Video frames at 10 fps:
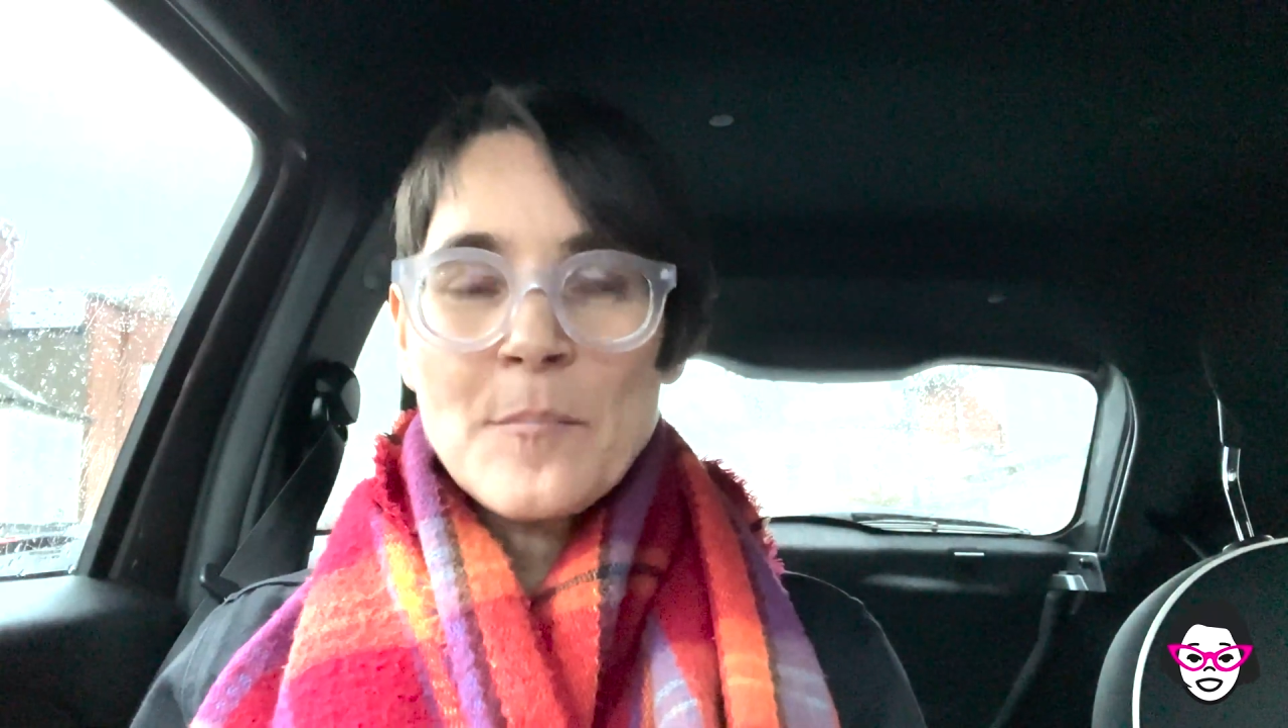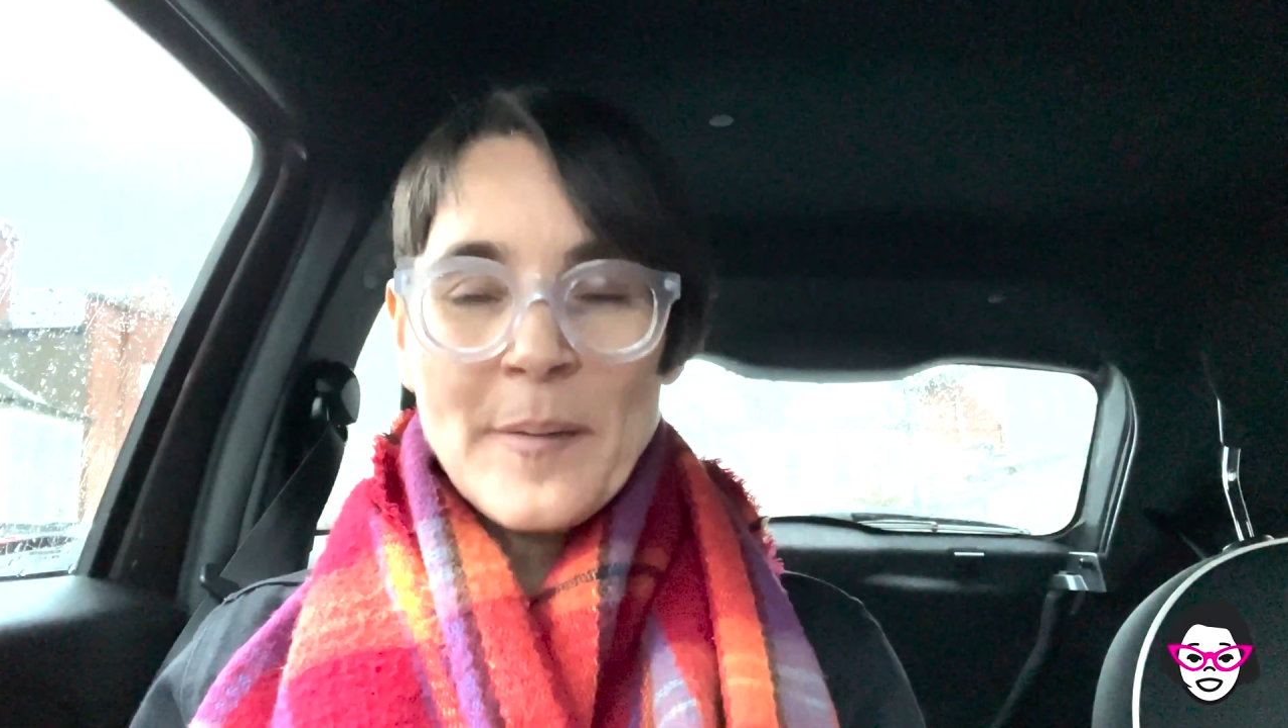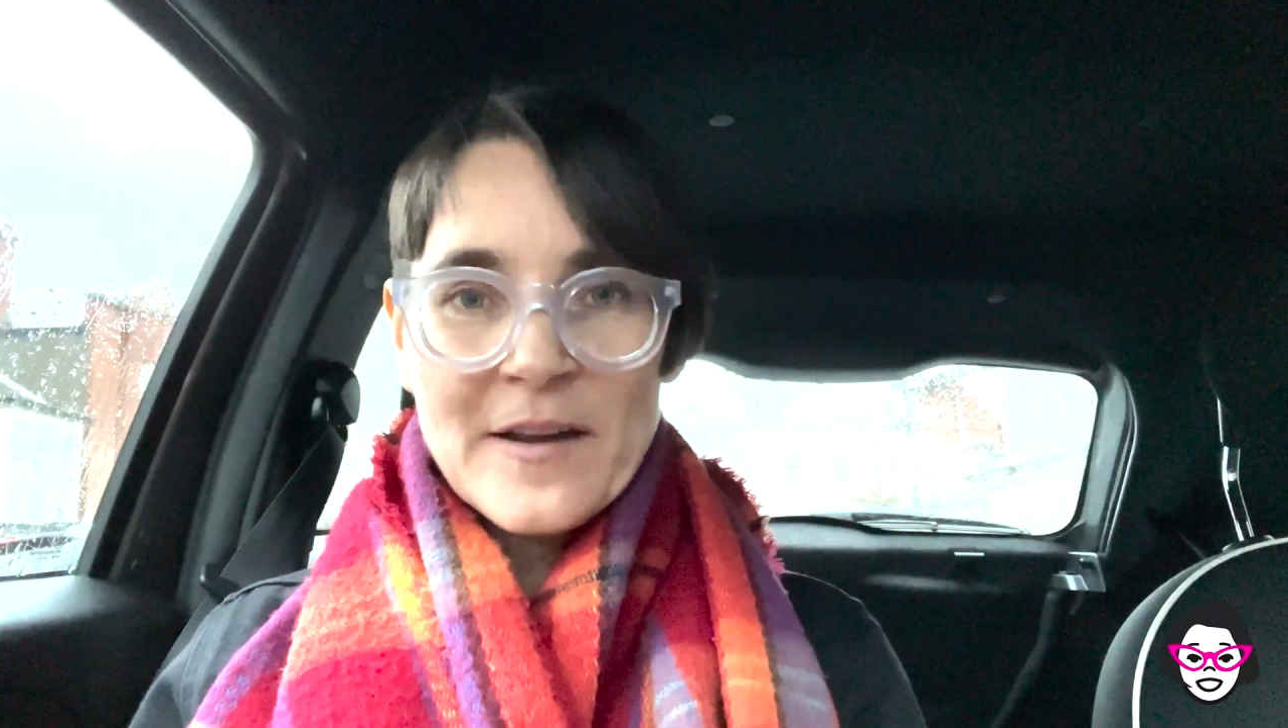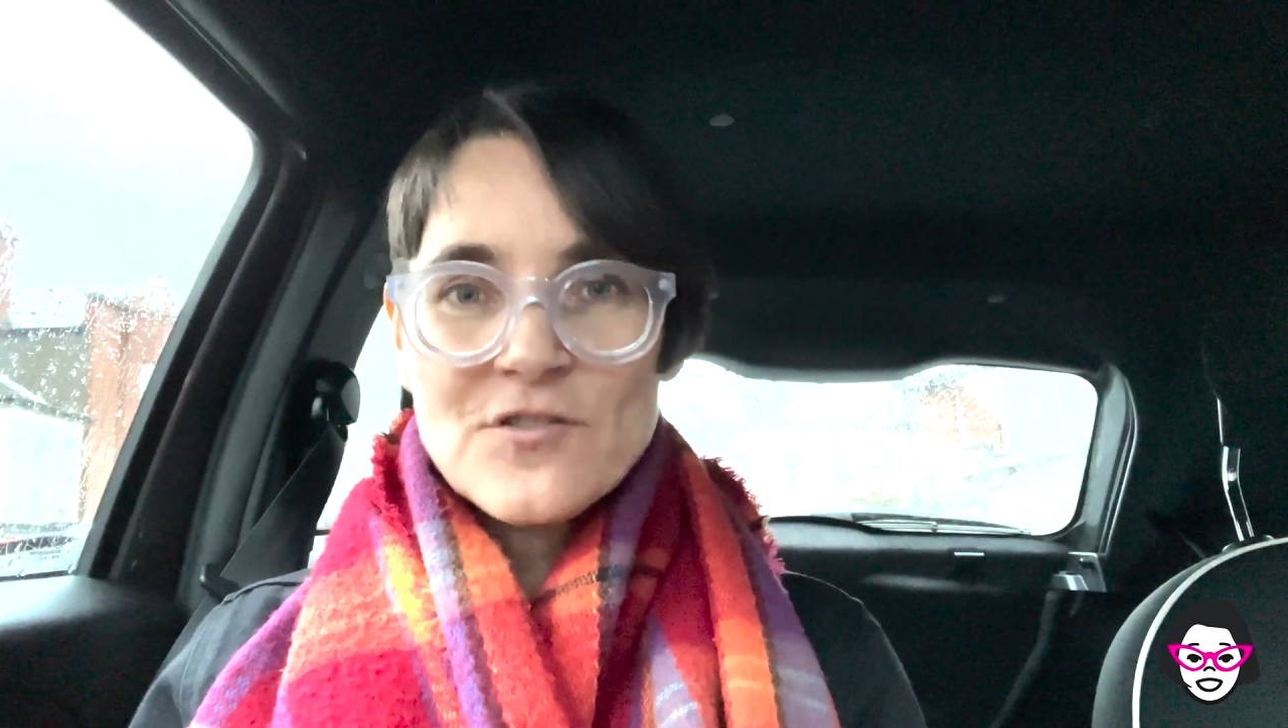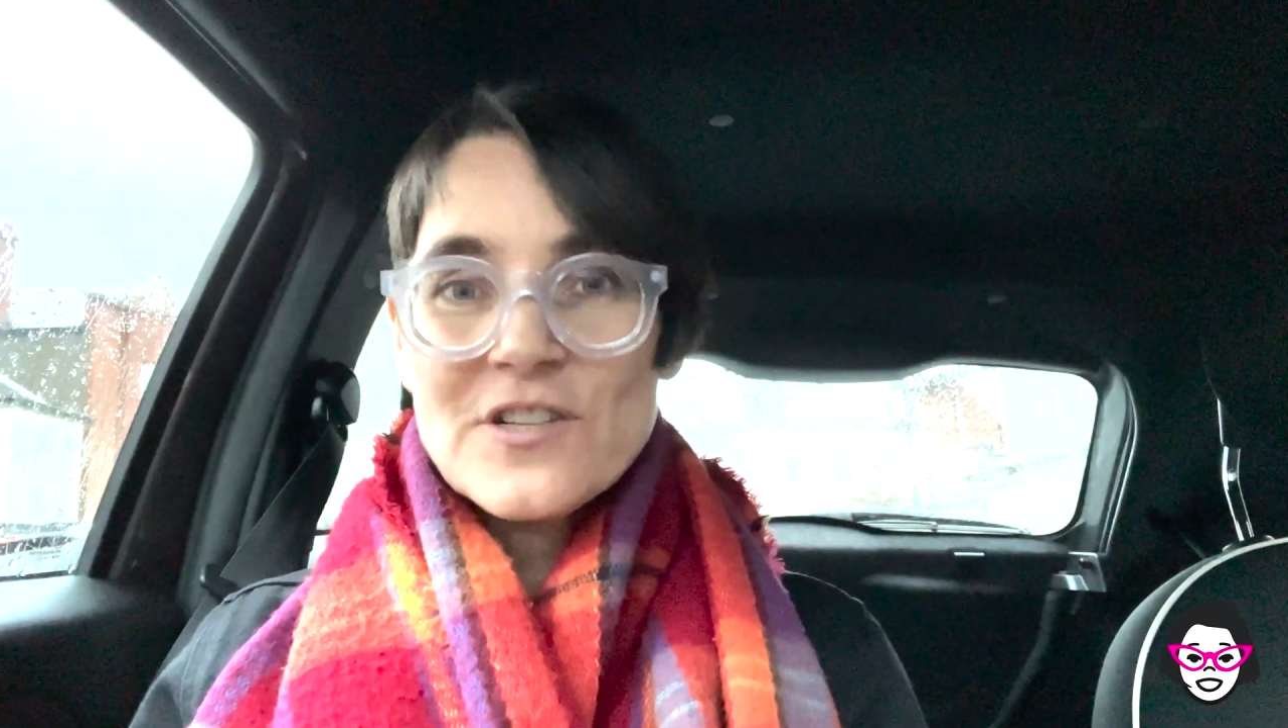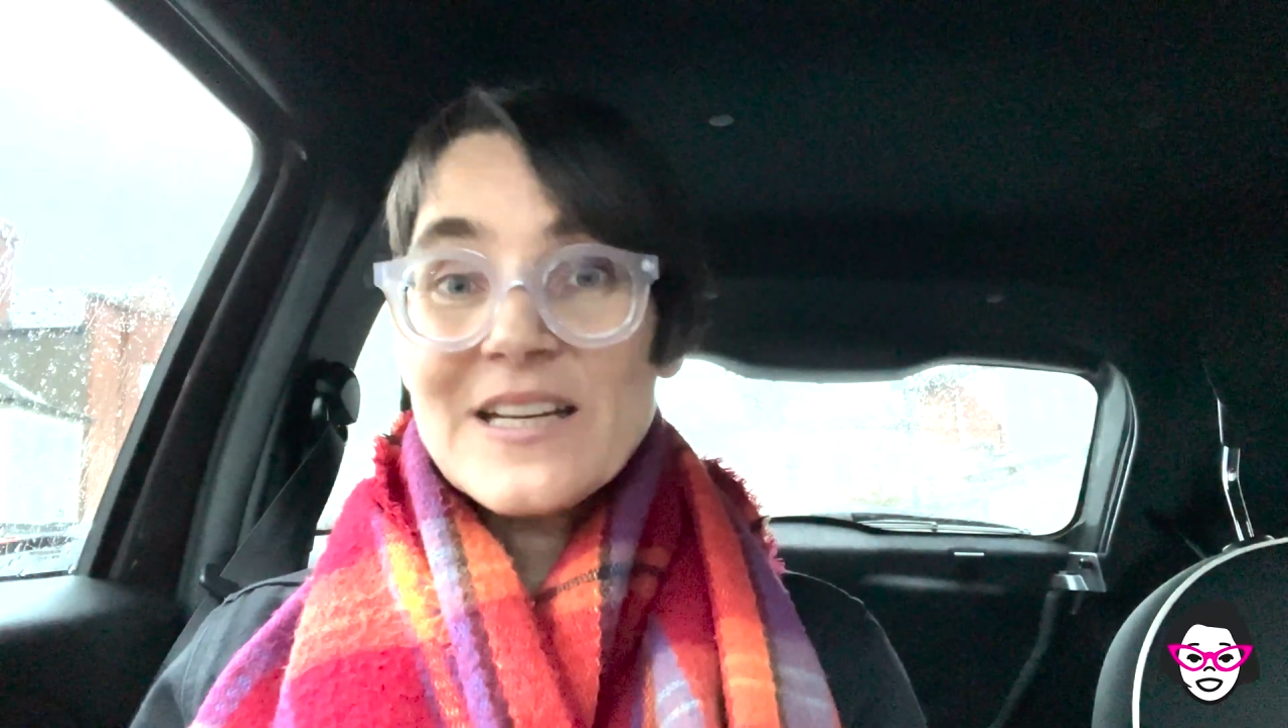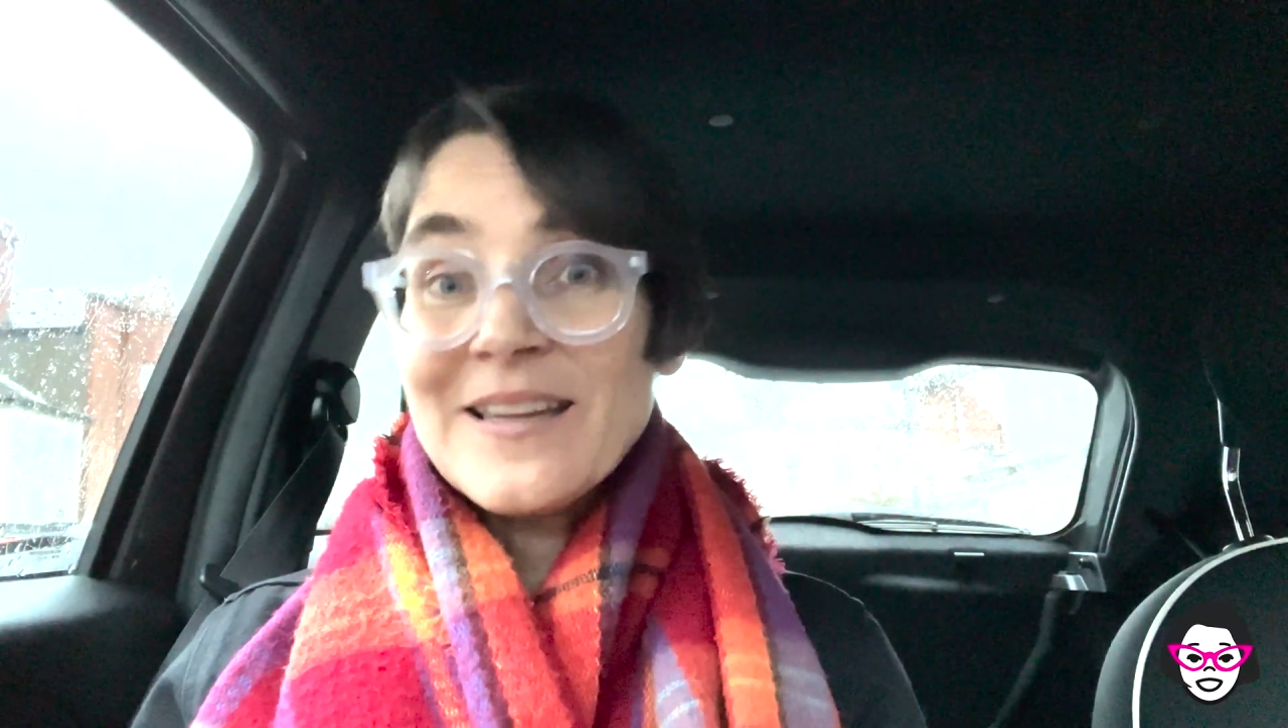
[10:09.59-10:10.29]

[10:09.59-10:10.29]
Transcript: boundary